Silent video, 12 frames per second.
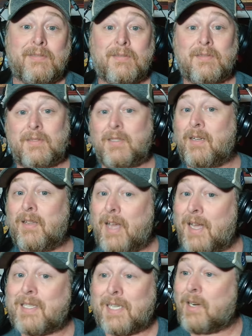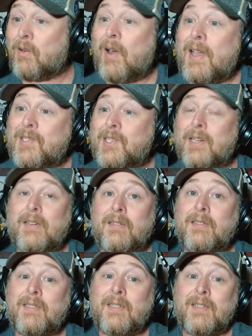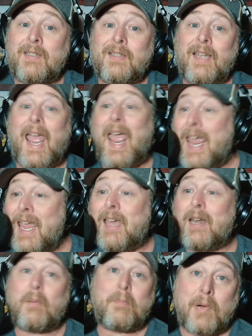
Well, that's interesting. And